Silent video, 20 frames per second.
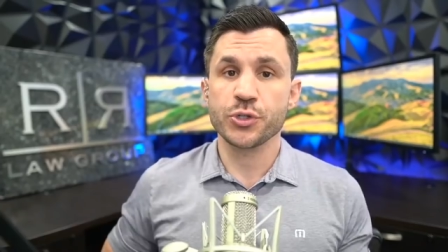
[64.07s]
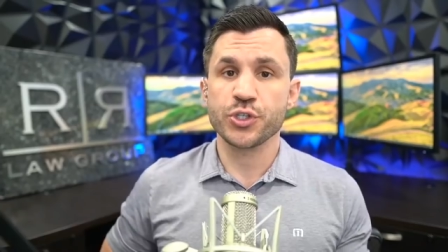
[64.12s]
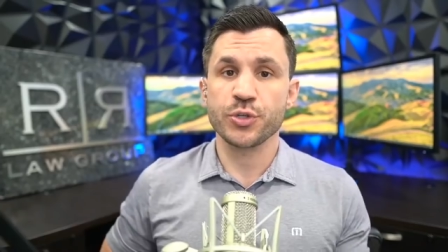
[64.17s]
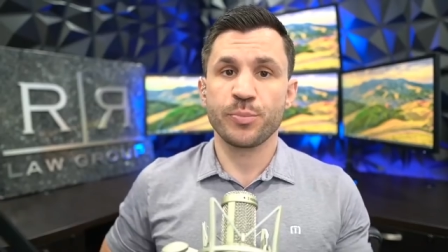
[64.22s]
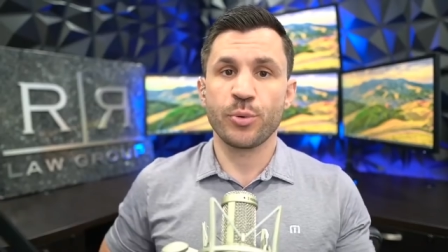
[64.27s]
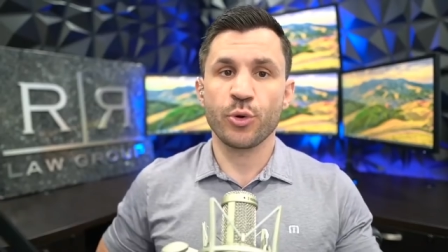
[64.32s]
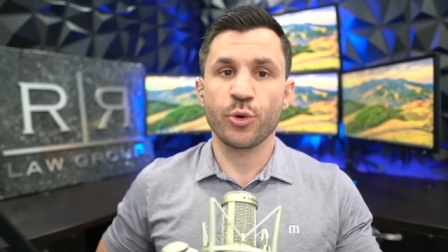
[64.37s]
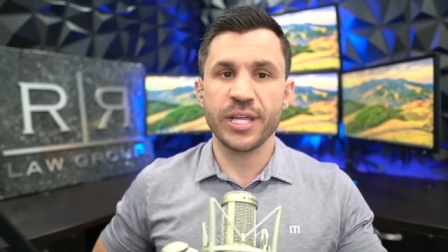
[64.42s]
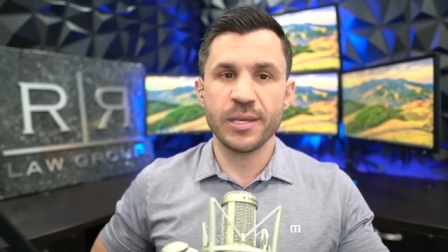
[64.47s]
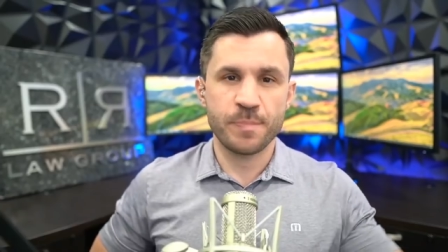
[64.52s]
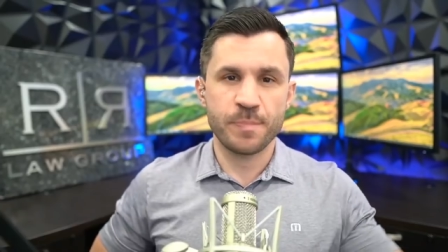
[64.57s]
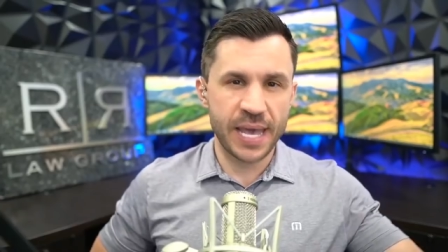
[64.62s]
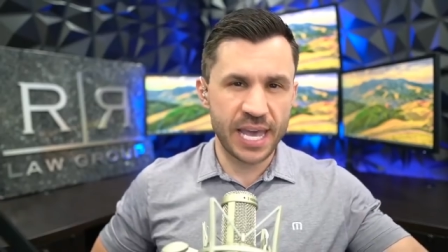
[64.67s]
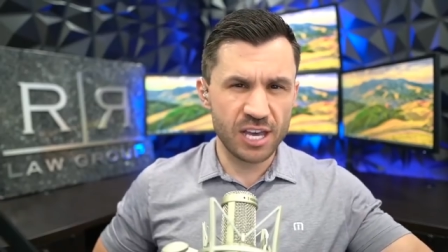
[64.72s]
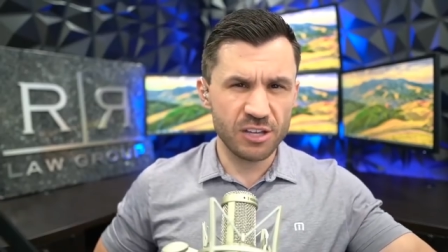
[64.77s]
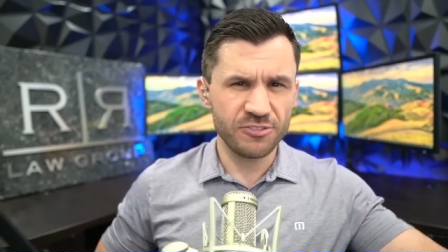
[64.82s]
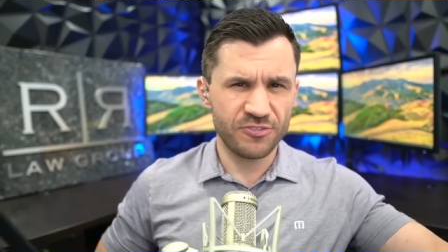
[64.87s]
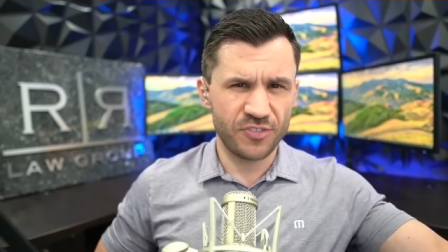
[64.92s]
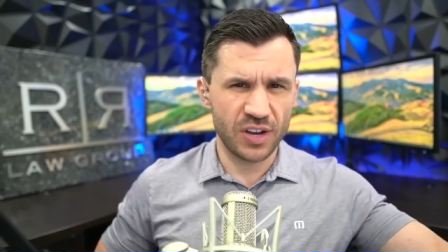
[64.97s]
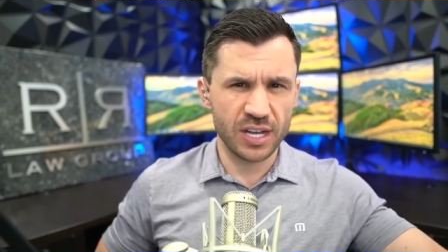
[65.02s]
supporting
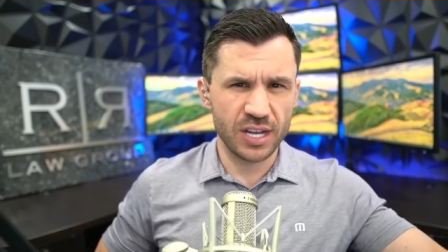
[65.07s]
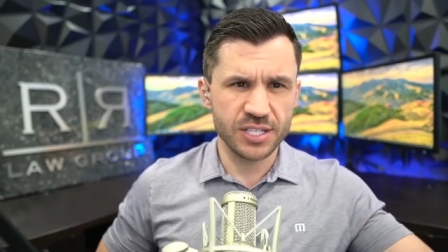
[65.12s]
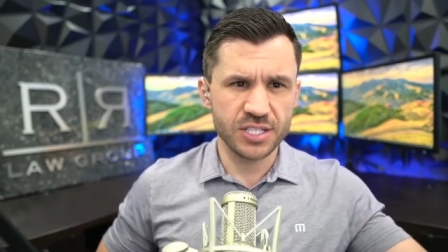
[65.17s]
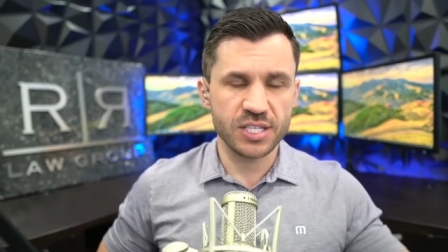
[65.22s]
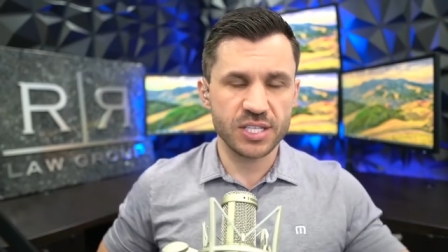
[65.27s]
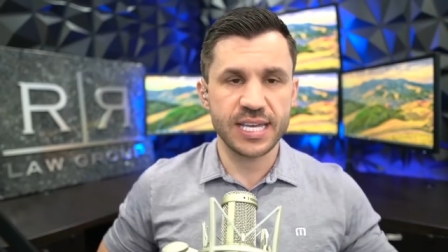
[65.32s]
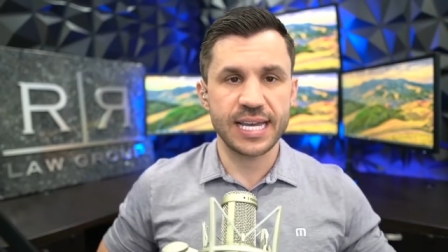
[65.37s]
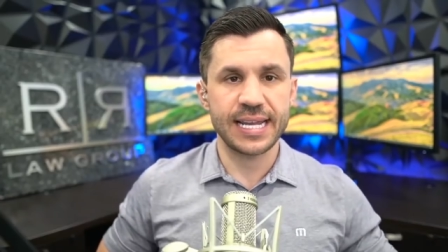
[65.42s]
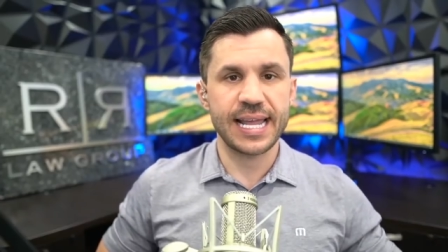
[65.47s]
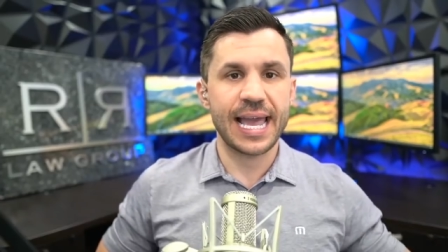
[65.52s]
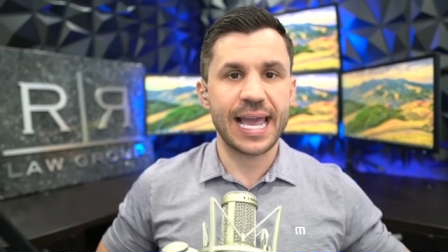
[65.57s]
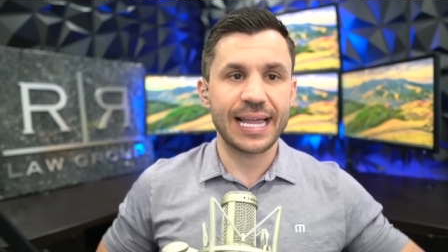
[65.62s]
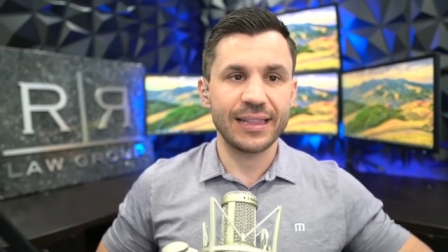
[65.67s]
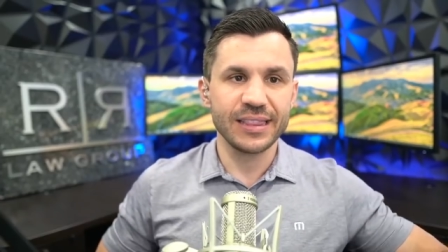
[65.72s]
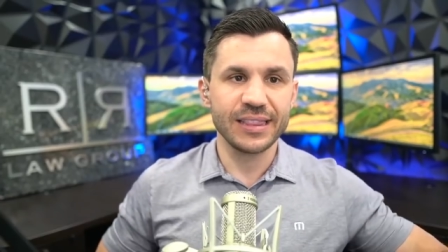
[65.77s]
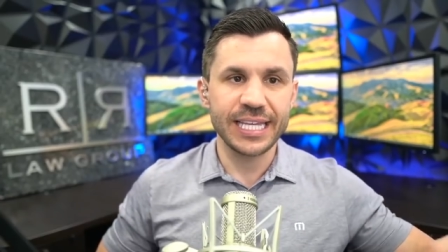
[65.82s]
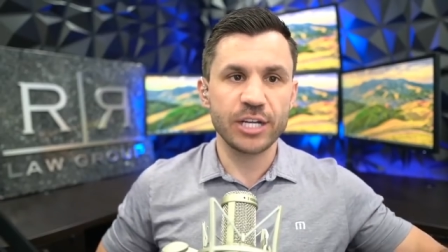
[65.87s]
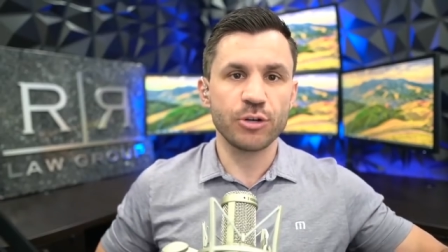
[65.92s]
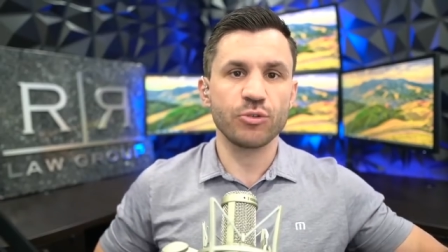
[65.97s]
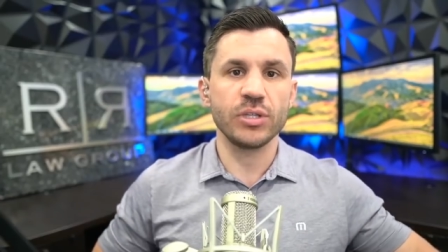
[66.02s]
bail funds that
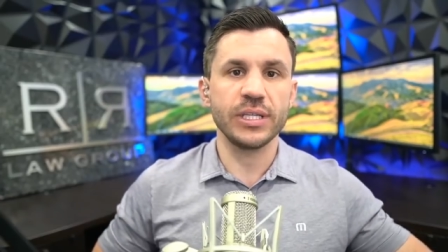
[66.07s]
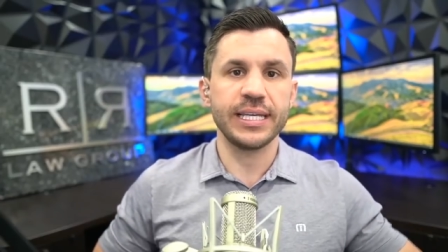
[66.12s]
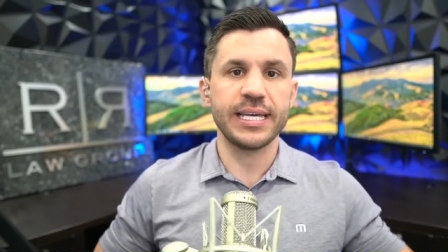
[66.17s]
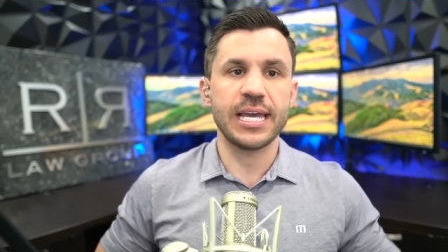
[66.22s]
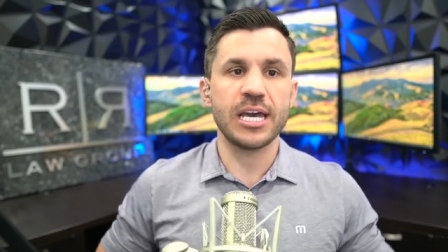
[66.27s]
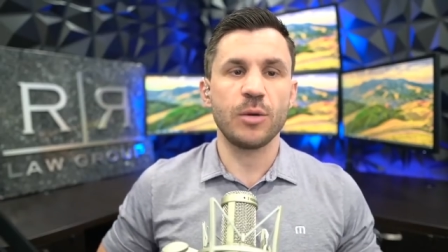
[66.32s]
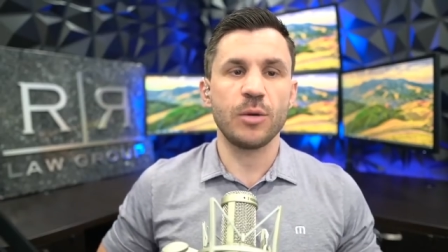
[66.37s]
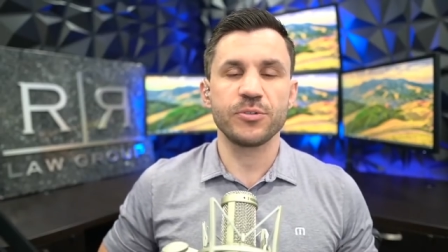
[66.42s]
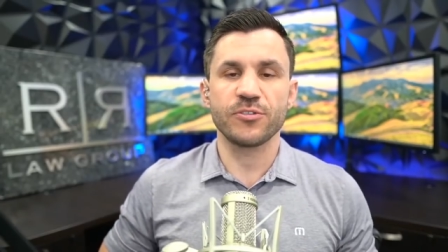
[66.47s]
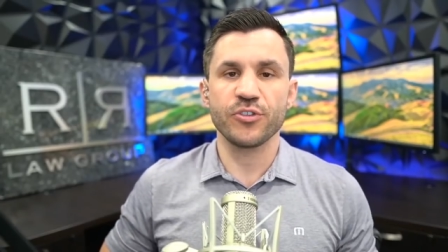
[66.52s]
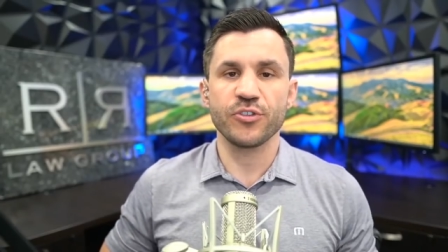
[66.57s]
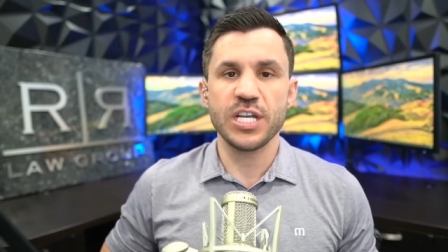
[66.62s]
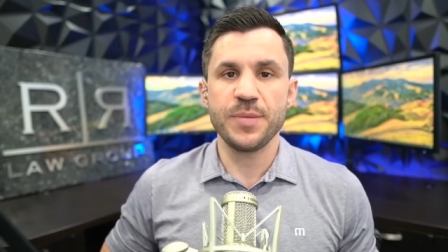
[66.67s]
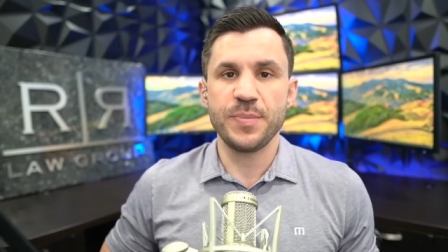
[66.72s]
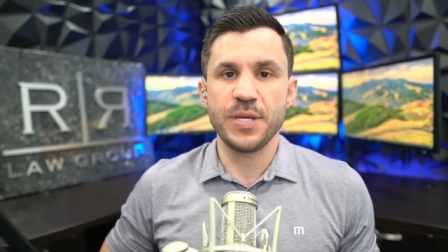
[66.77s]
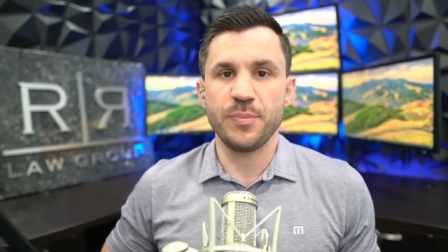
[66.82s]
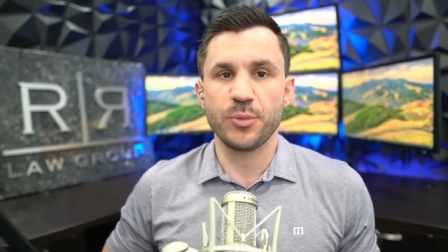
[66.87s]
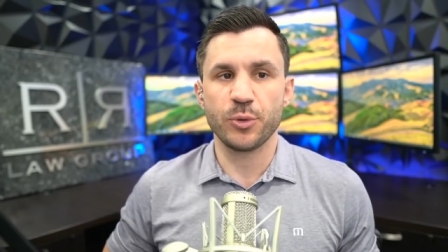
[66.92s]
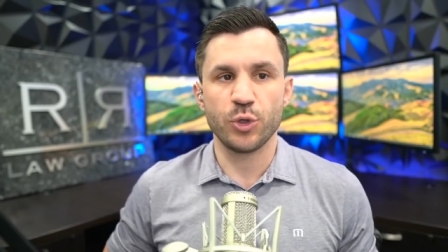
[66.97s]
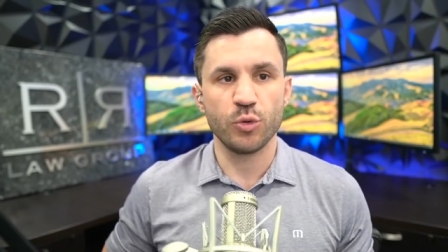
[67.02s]
literally helped free
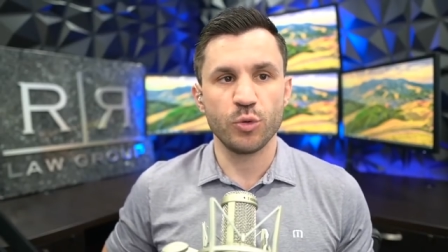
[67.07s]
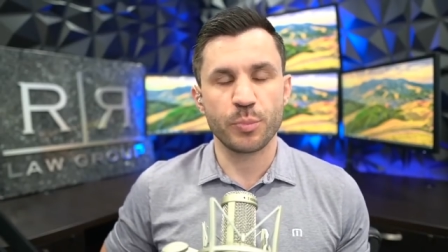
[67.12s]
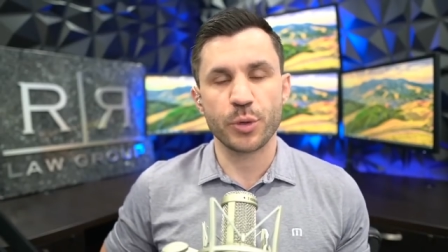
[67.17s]
people who